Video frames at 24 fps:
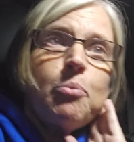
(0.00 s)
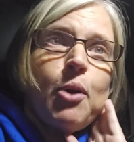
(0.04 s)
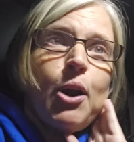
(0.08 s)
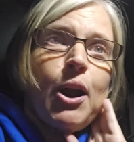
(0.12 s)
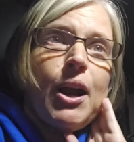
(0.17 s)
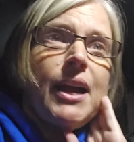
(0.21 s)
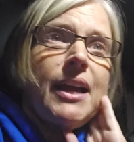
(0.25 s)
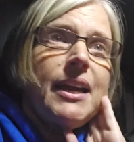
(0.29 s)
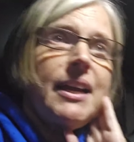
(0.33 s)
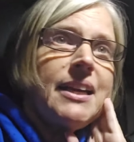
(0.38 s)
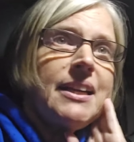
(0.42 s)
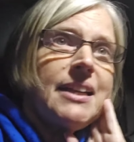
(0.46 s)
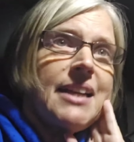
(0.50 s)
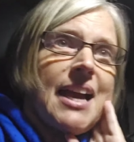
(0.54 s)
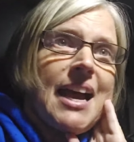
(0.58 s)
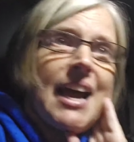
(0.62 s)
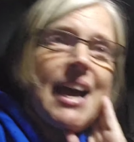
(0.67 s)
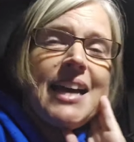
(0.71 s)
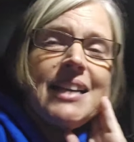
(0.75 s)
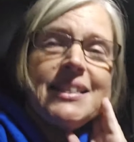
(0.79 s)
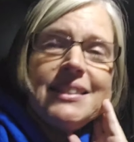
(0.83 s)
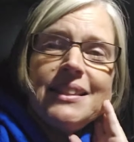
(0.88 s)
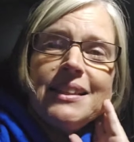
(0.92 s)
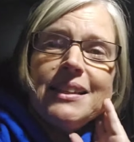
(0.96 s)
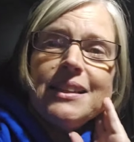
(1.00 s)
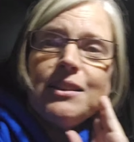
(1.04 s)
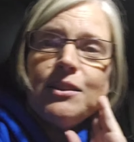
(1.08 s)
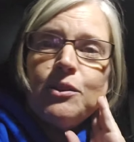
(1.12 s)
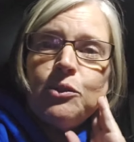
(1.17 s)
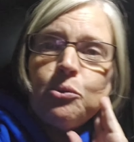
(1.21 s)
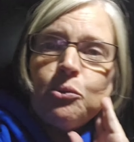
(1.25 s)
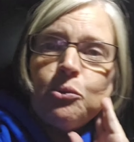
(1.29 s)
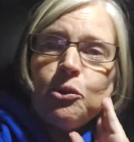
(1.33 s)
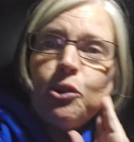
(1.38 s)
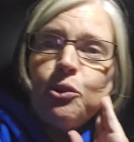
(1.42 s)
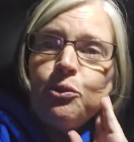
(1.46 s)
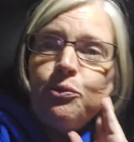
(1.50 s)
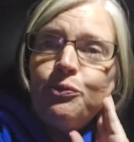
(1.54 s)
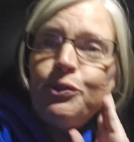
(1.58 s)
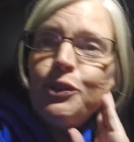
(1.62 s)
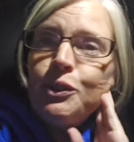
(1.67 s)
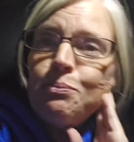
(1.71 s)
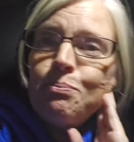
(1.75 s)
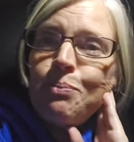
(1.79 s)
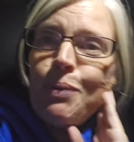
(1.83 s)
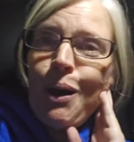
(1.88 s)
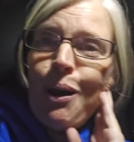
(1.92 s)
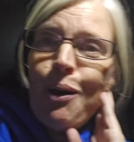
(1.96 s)
Bryant and Isaac threw
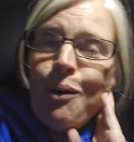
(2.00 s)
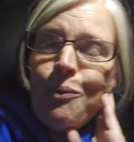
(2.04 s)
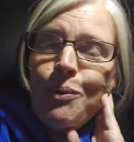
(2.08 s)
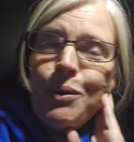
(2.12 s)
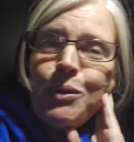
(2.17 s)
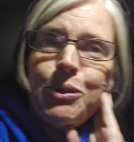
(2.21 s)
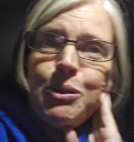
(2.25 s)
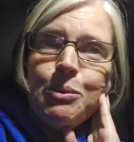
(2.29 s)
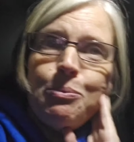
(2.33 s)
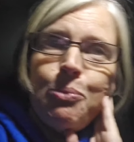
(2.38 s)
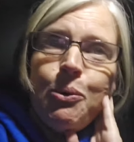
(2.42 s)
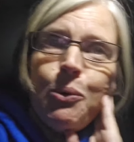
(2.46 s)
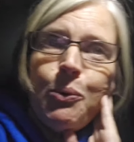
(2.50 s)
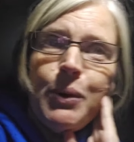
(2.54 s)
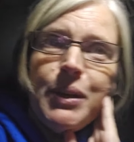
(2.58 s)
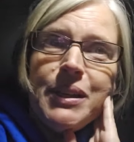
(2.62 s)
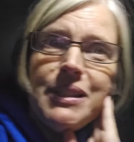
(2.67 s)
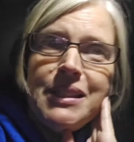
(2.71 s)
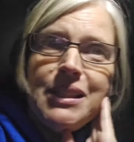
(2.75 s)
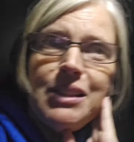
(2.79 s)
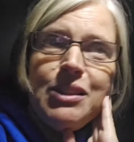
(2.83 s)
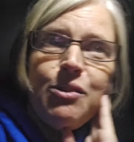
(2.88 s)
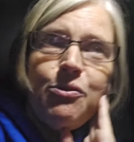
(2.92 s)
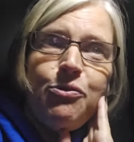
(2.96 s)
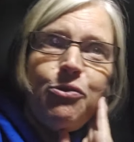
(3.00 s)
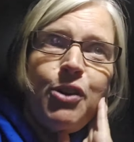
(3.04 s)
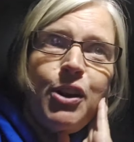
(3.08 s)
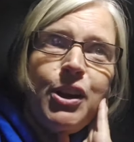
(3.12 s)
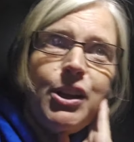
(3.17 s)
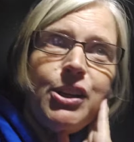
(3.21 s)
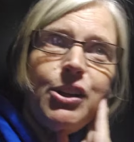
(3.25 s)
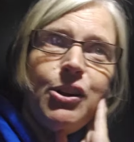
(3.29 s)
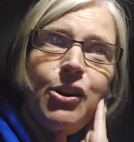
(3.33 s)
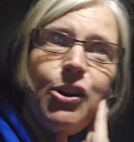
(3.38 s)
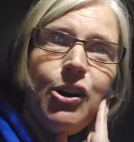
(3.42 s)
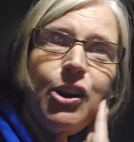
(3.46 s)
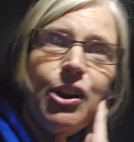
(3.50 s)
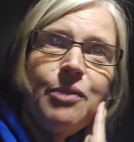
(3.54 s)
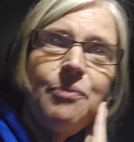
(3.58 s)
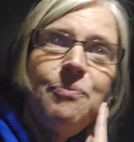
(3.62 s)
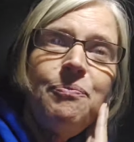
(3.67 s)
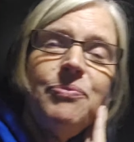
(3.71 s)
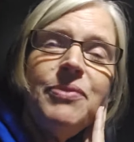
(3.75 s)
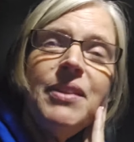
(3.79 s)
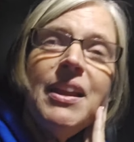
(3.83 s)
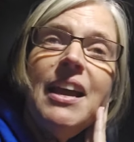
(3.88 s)
football with the boys in the front yard.